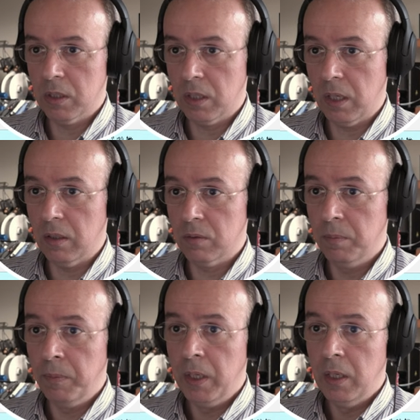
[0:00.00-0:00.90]
Another thing
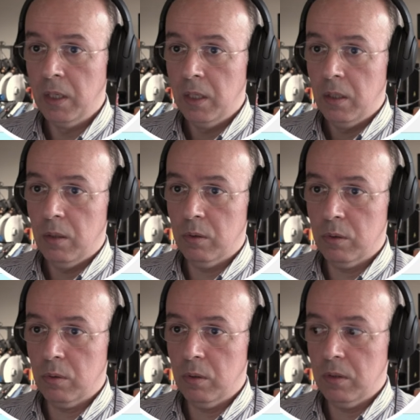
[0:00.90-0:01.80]
to note
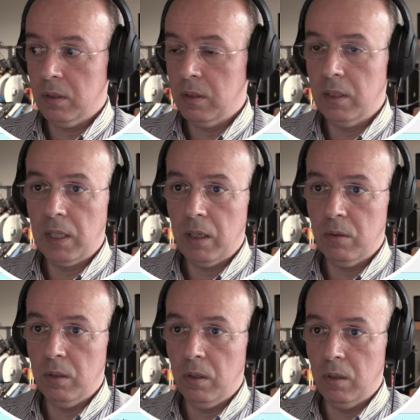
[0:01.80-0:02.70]
is that the
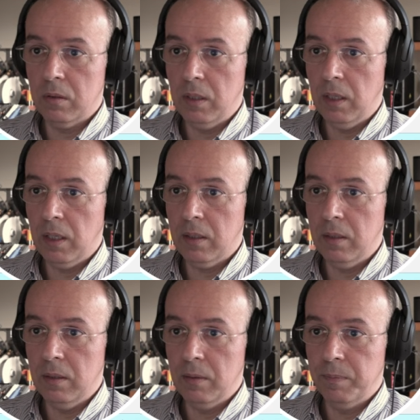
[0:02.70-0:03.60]
origin,
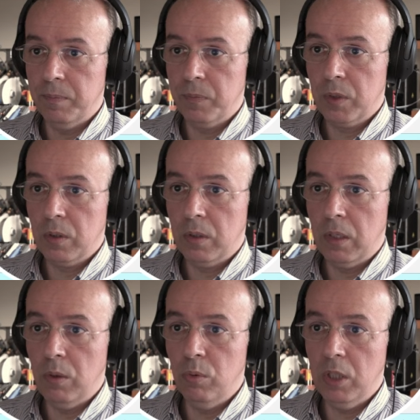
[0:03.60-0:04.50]
currently available
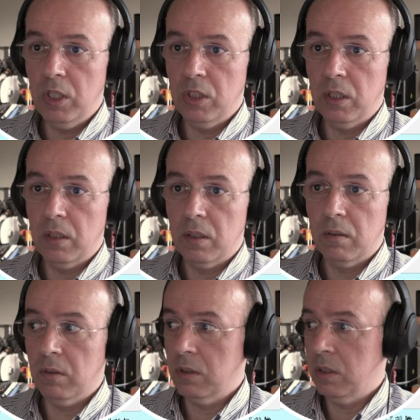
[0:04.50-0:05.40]
here, isn't
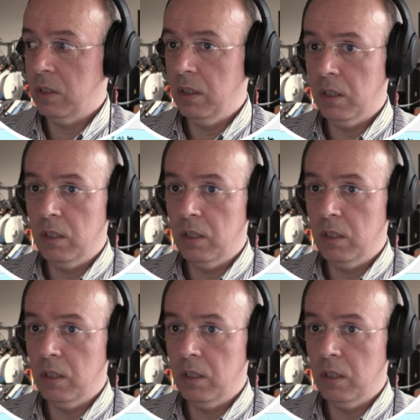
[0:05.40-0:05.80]
visible,